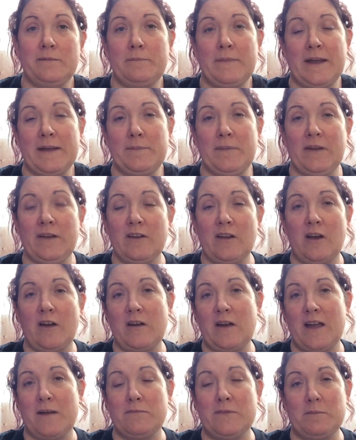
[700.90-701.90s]
Maybe
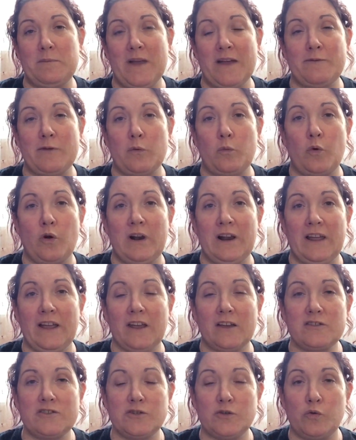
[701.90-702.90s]
I am a bit of a
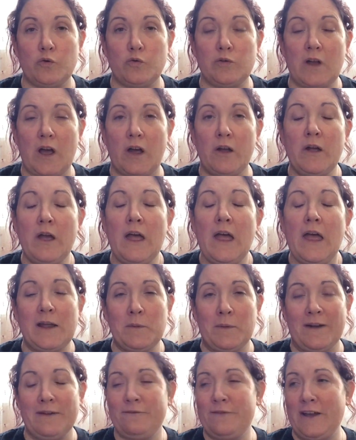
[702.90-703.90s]
wally, as you all know.
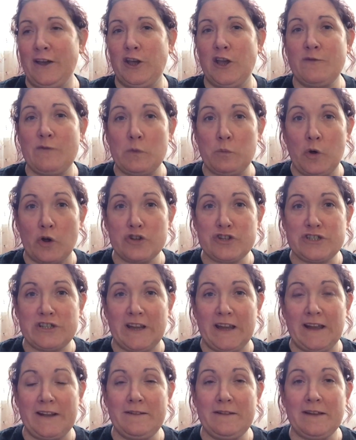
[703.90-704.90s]
Anyway, thank you for
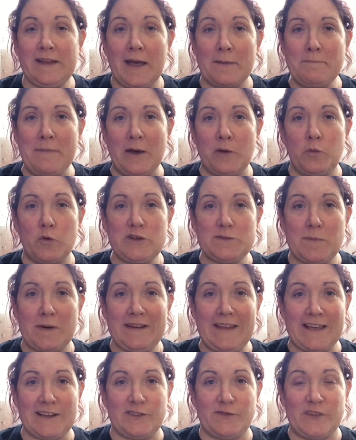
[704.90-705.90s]
watching. Come back, watch my
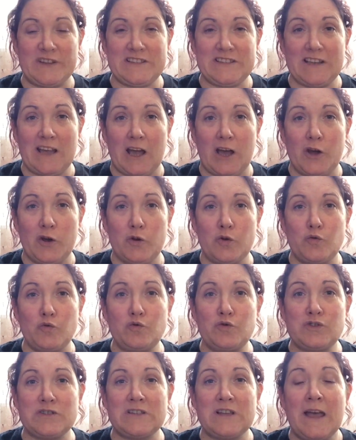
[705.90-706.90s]
next
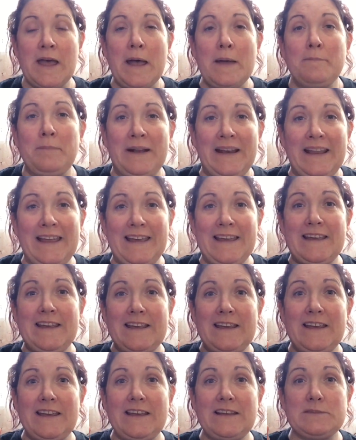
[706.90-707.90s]
videos.
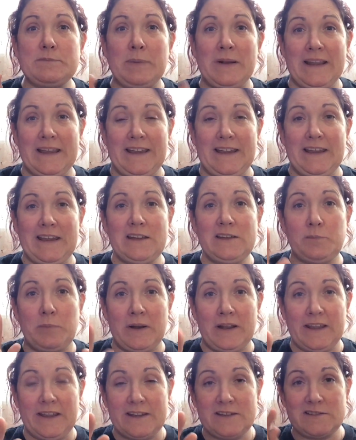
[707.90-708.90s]
Please, please,
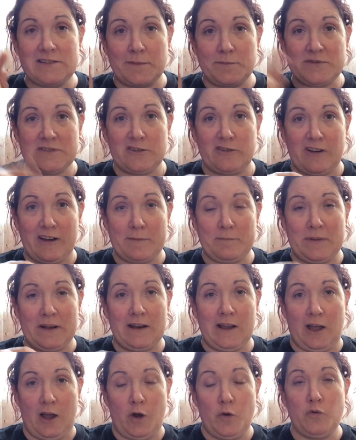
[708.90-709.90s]
please subscribe
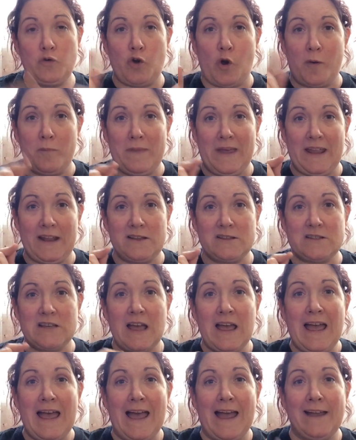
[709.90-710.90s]
below, comment,
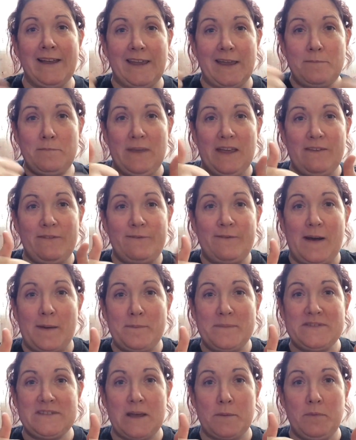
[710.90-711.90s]
and give me a
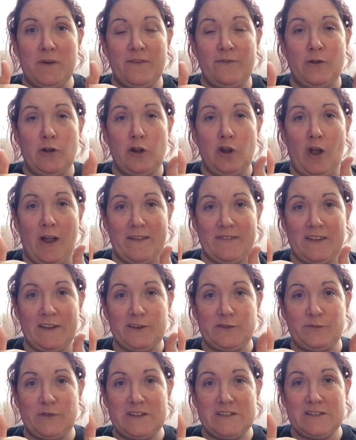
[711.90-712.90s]
thumbs up if you like
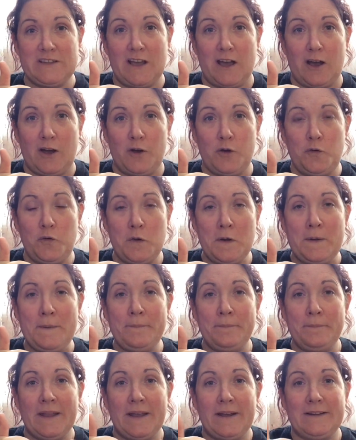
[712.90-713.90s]
this video.
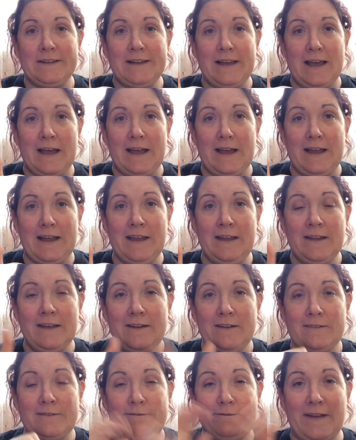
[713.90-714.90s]
Okay,
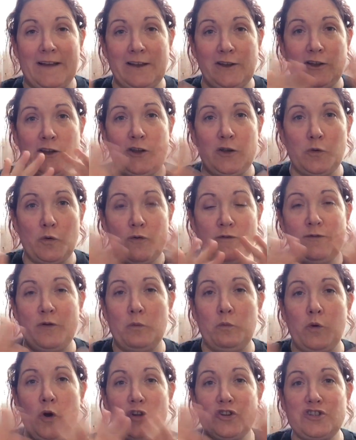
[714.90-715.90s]
and thank you all for
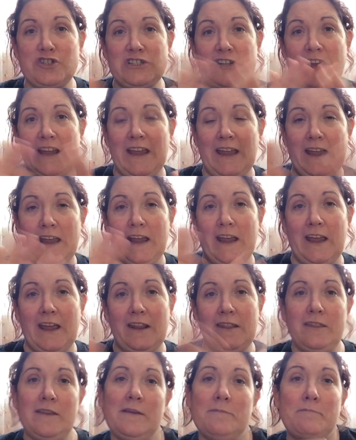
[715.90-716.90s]

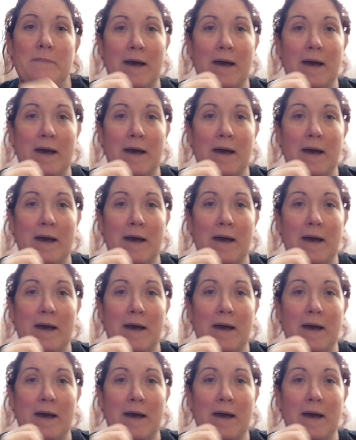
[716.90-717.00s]
watching.